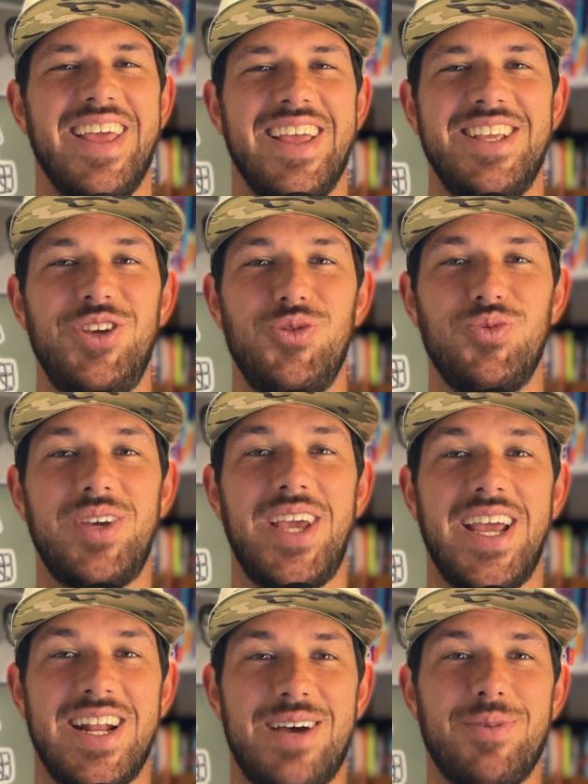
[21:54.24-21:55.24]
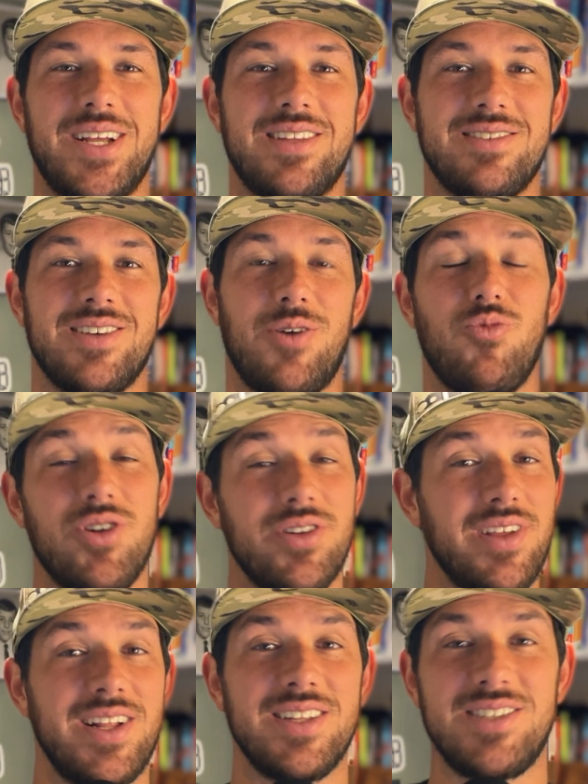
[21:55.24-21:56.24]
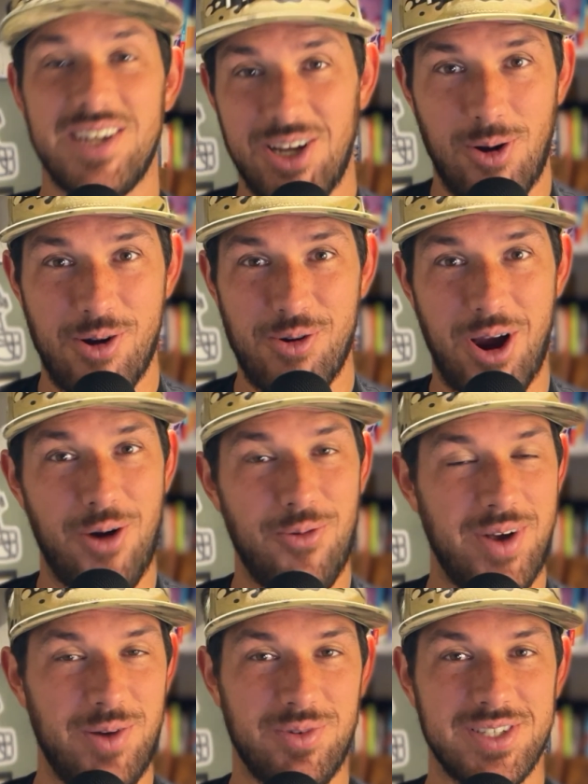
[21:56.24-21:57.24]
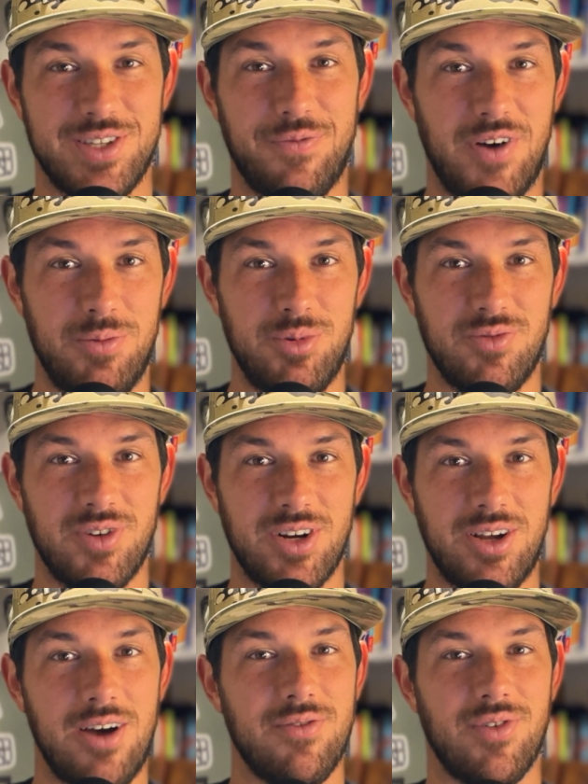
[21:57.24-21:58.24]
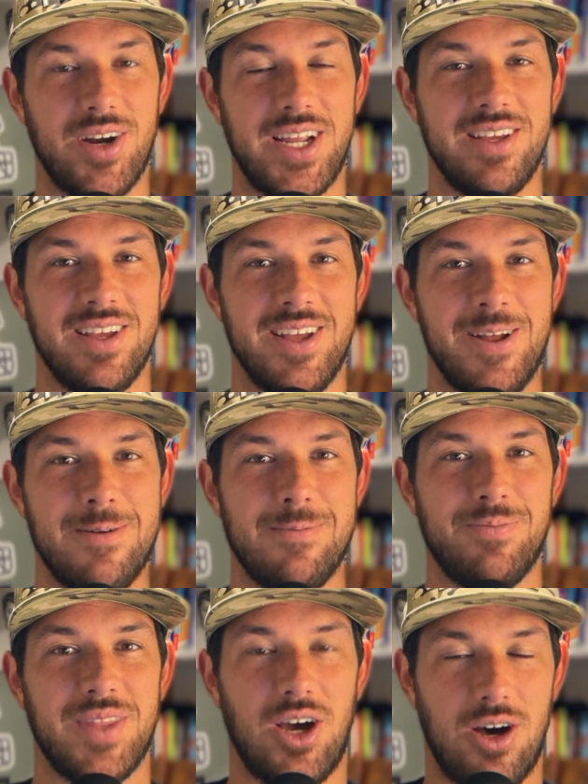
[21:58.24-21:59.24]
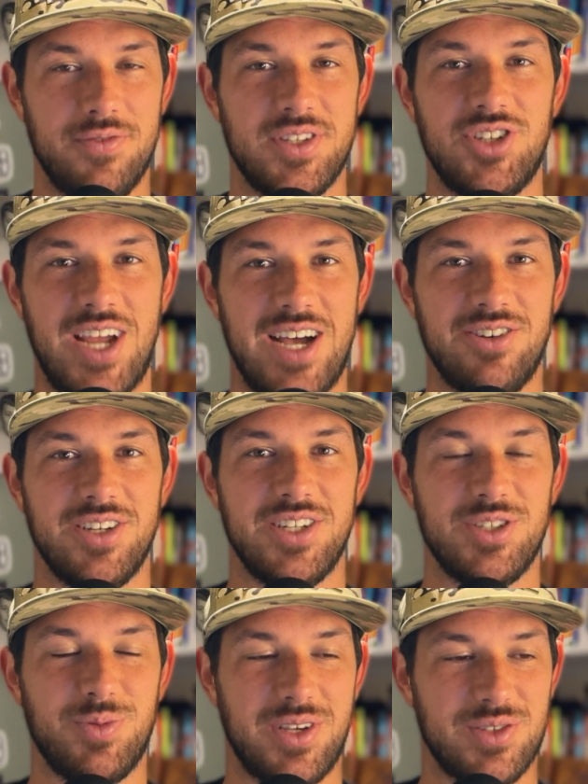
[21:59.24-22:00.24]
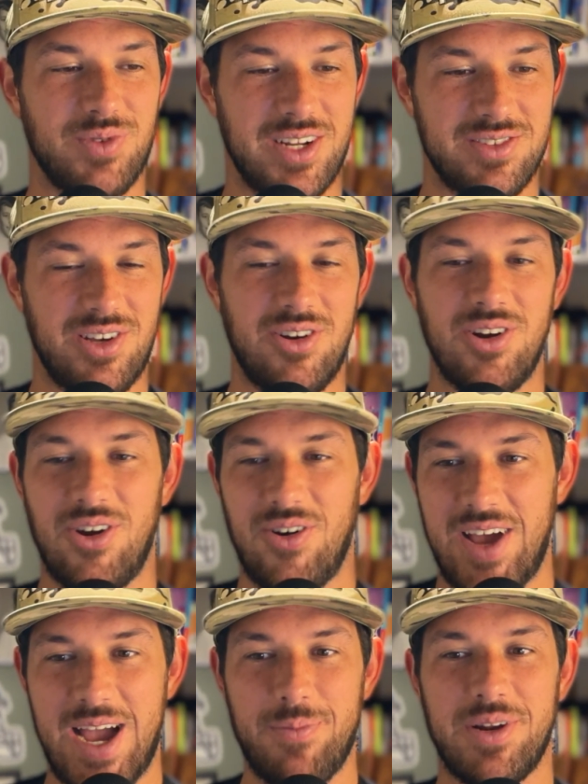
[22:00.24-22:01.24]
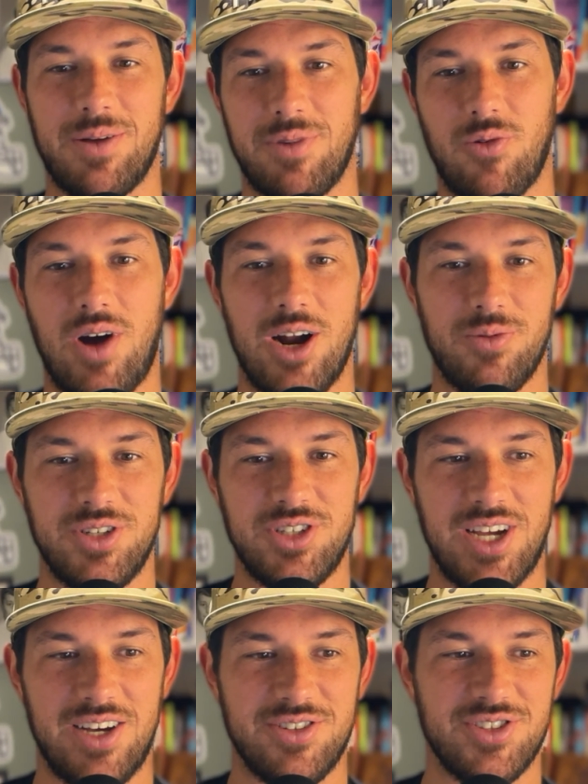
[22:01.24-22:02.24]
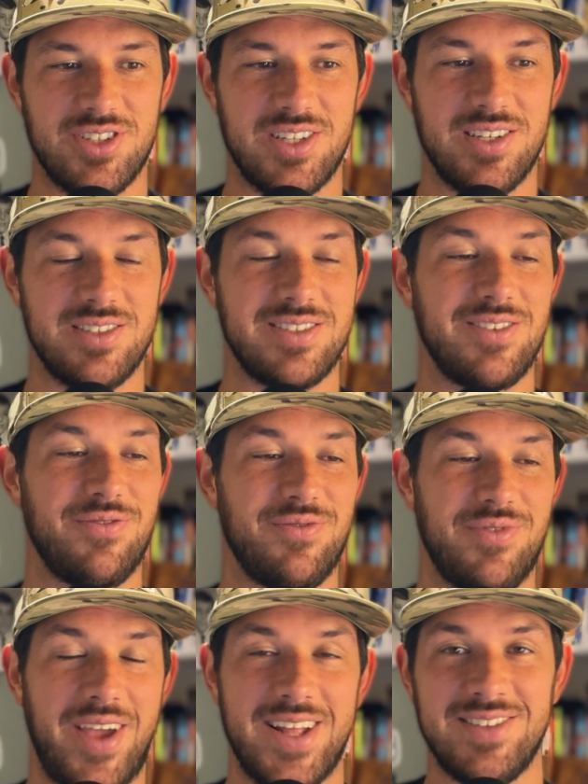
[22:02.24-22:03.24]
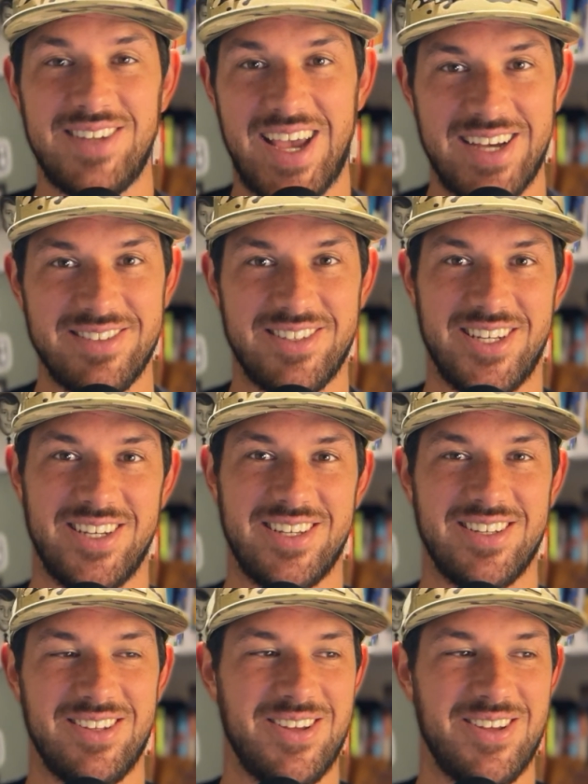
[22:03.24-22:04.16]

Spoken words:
you cannot make this up. One thing that did go our way was the fumble recovery off the challenge, because when I saw it all happening, I'm like, why are we challenging this? Fantastic.